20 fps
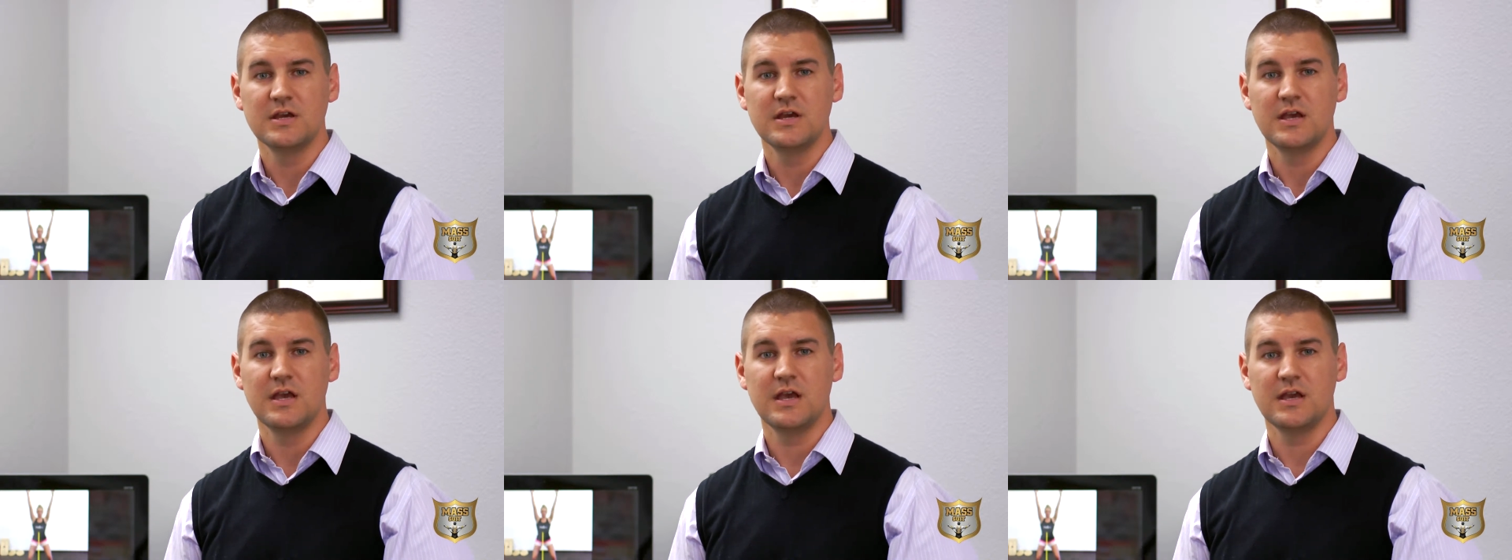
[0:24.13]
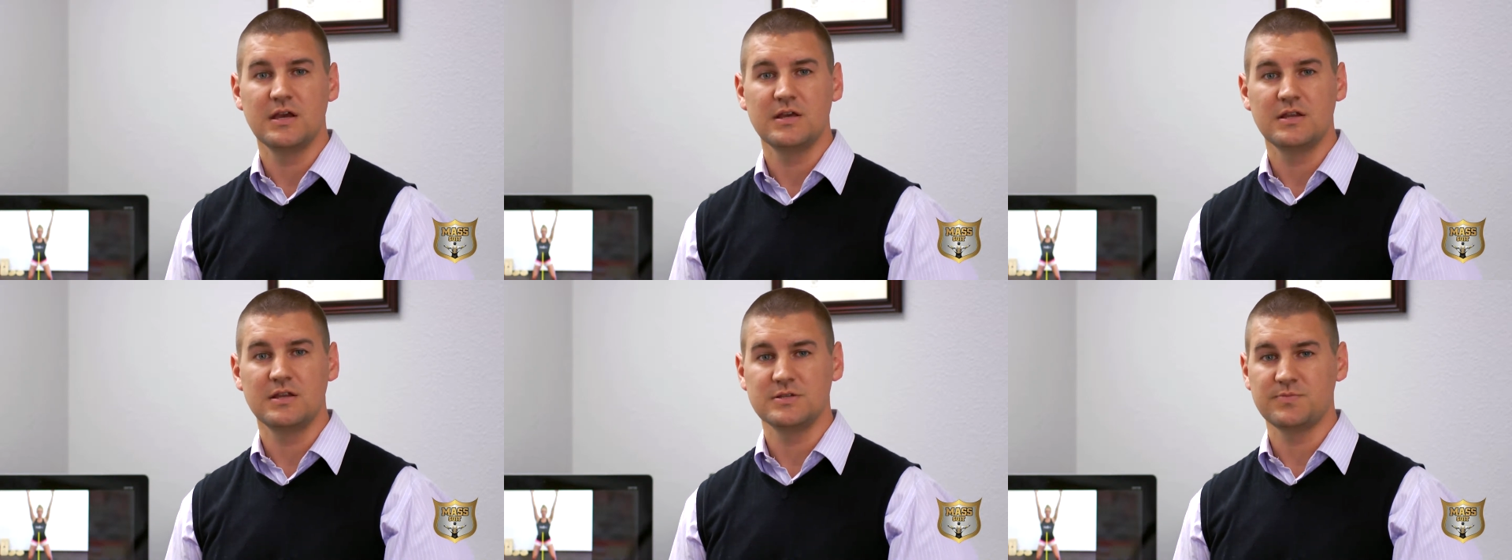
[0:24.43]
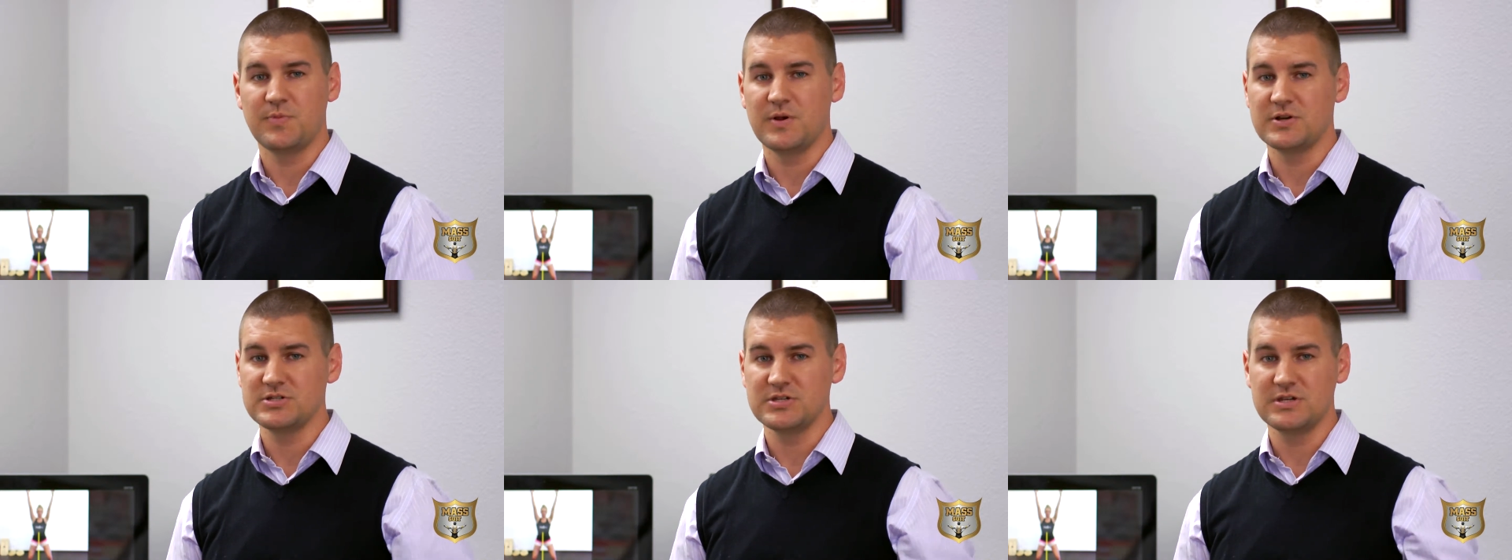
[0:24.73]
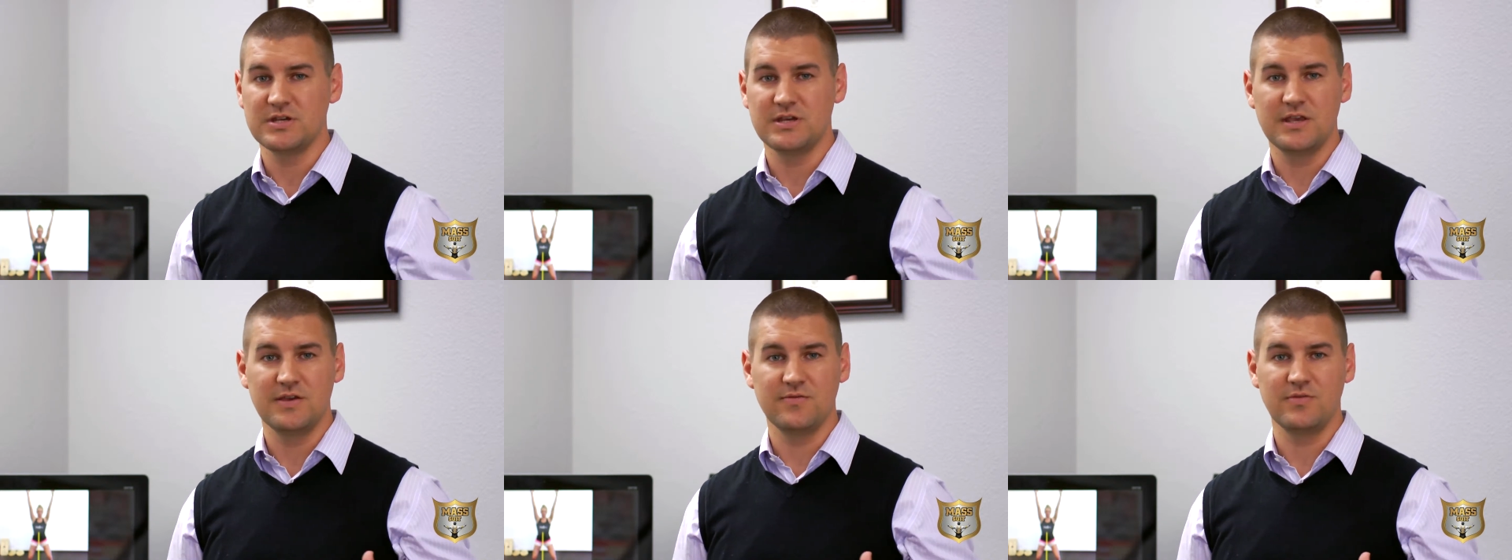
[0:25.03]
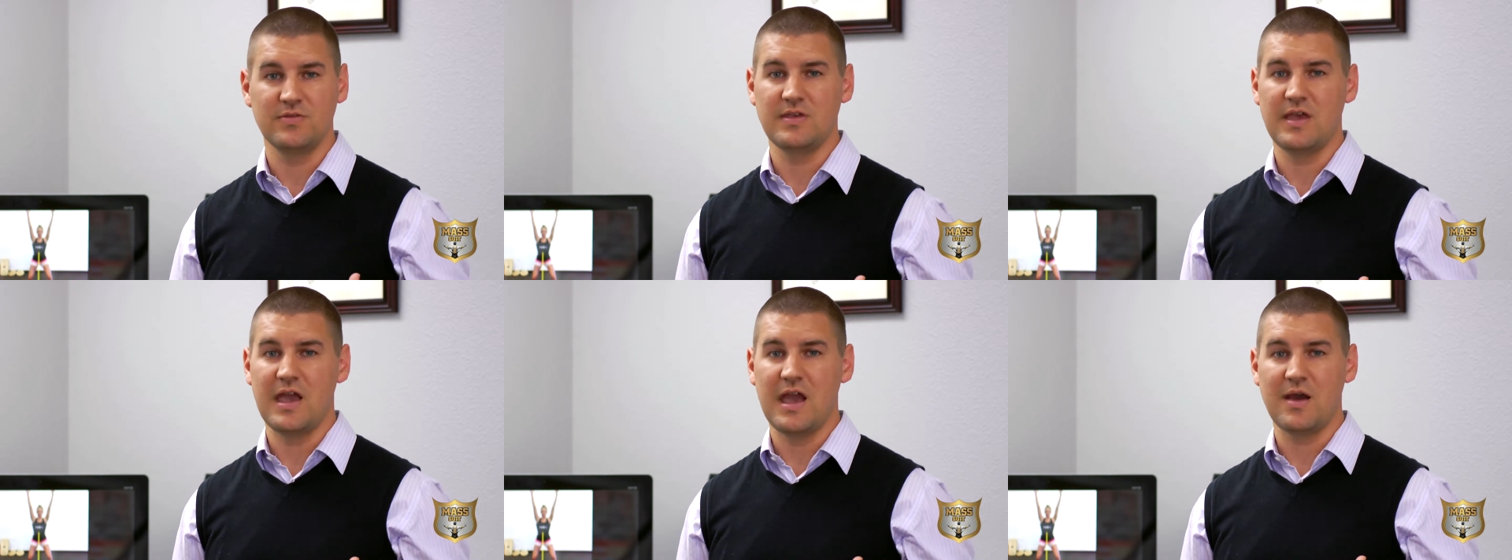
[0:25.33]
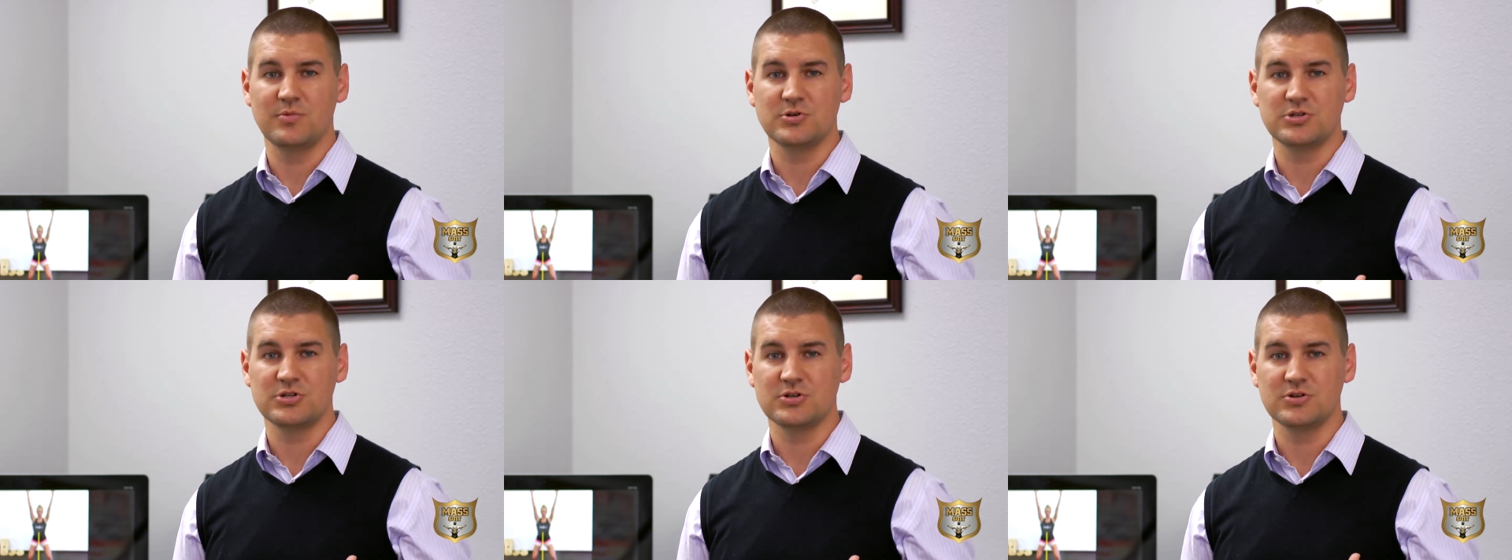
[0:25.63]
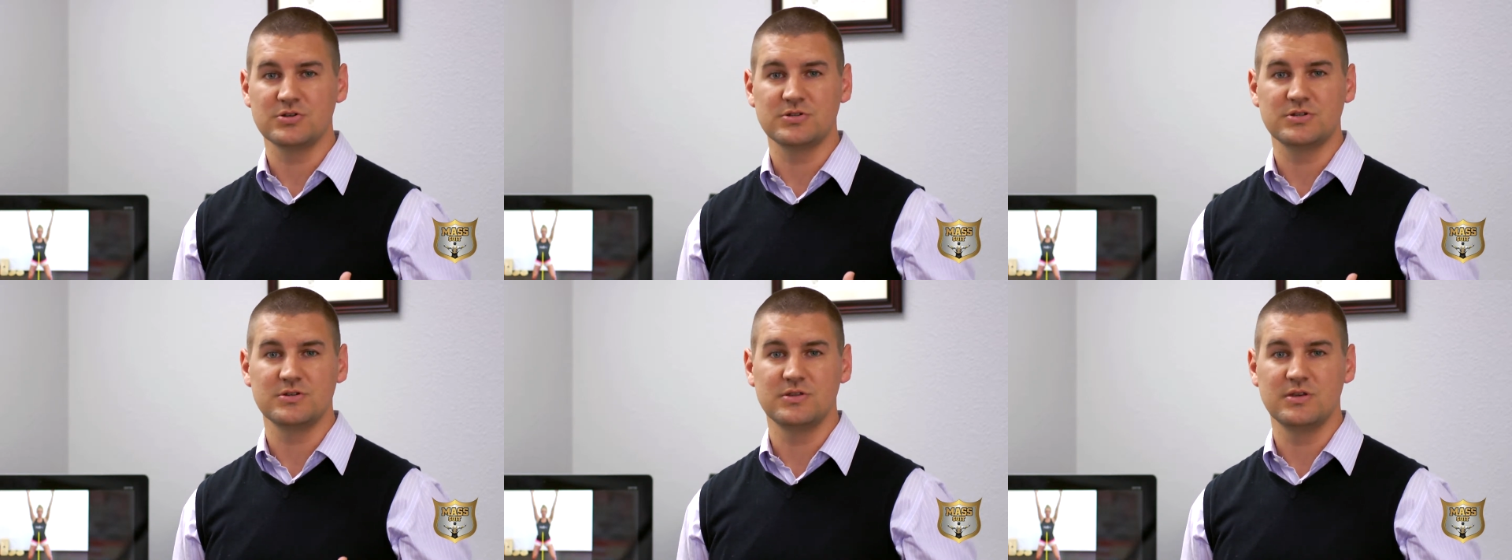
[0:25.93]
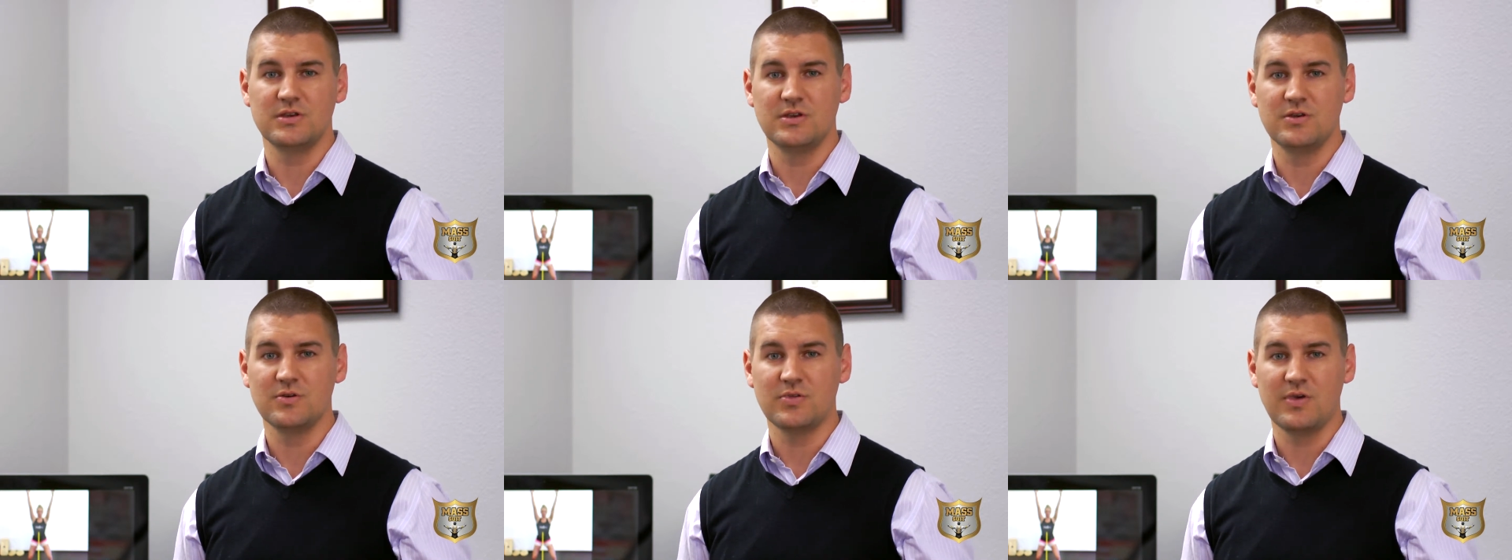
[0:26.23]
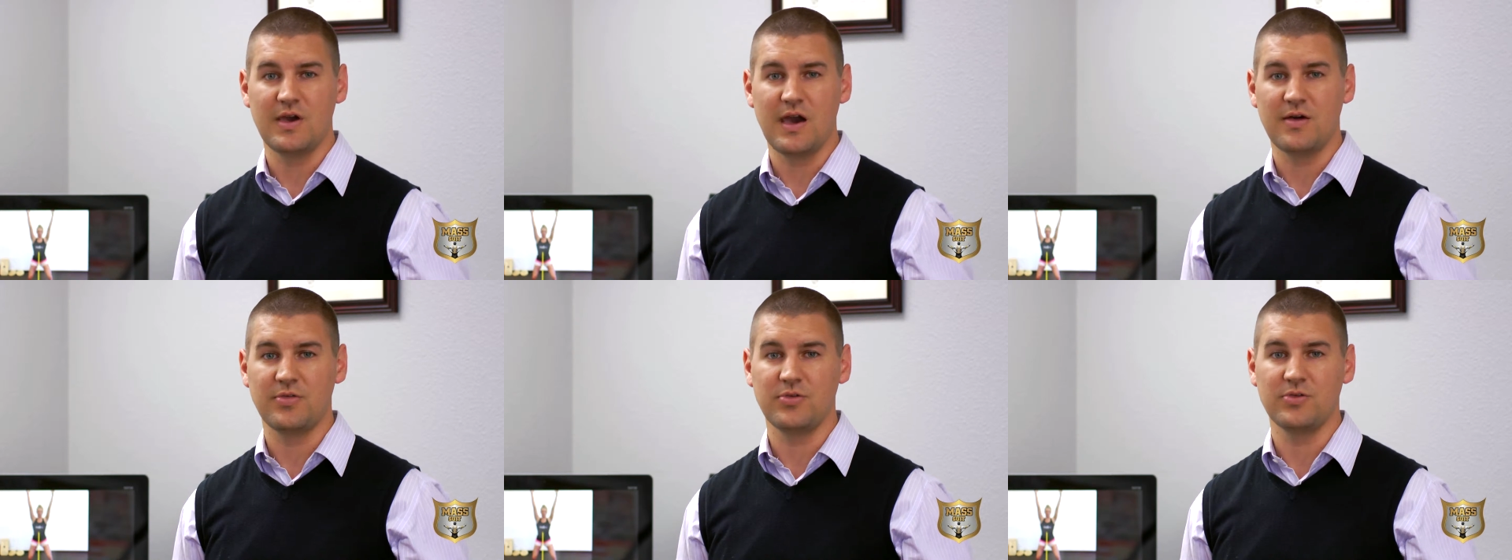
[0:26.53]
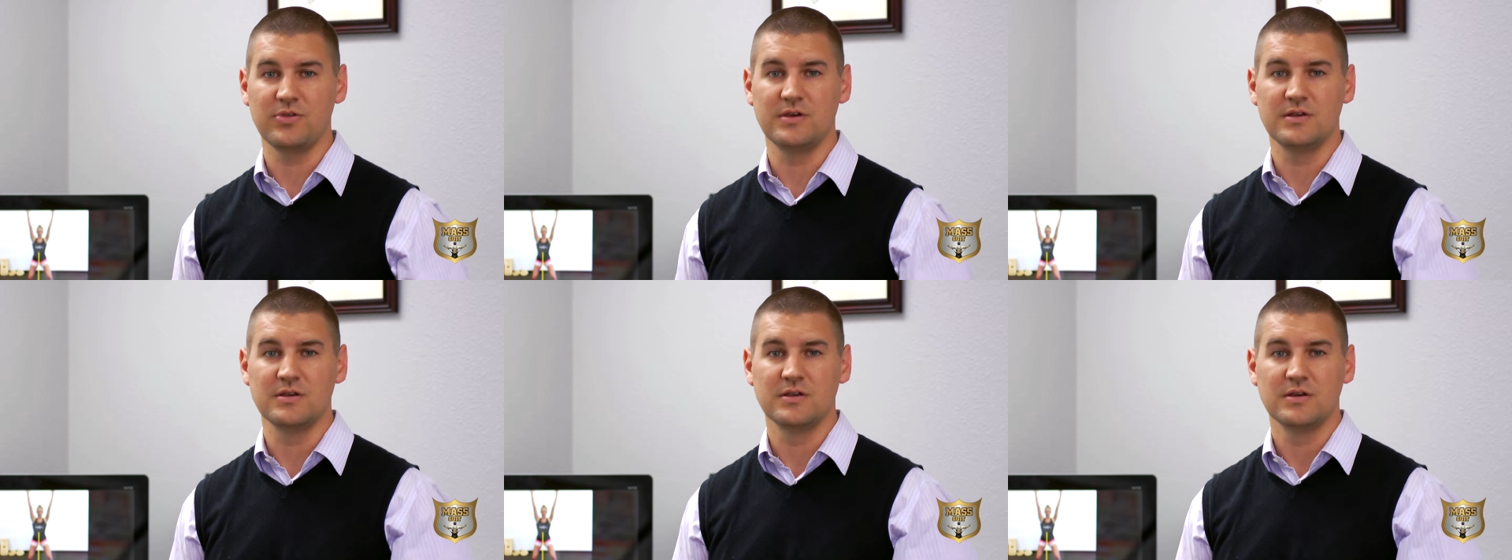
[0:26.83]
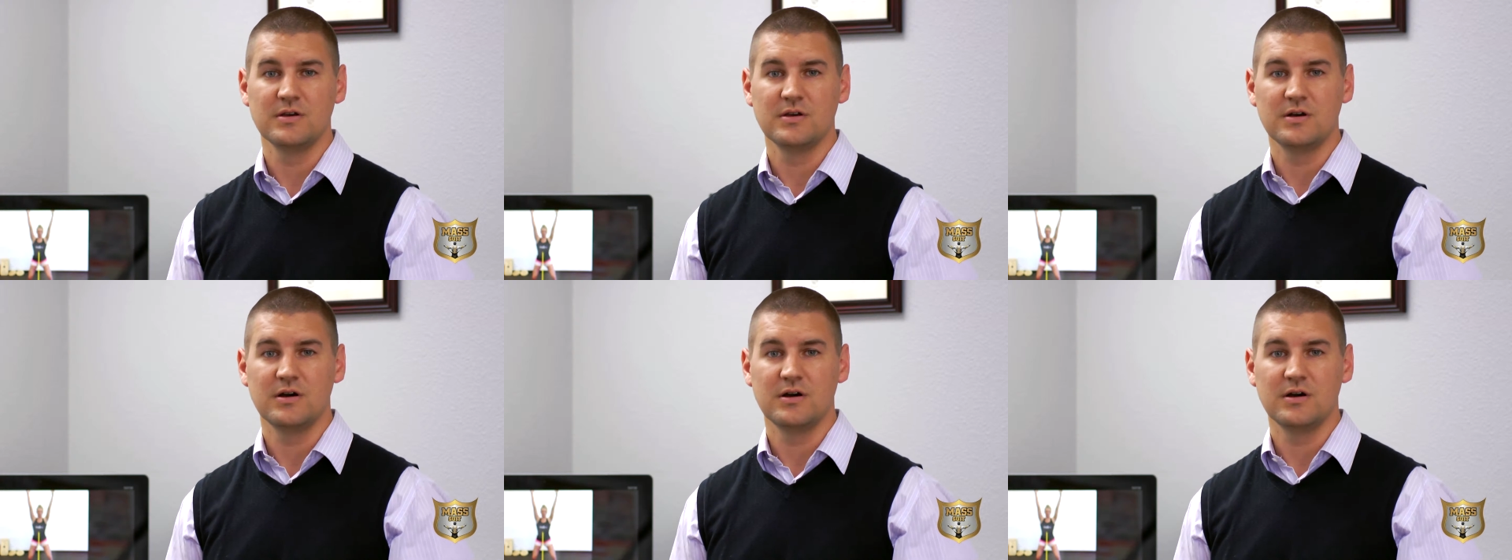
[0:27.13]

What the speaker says: and especially even the amateur to the youth athlete.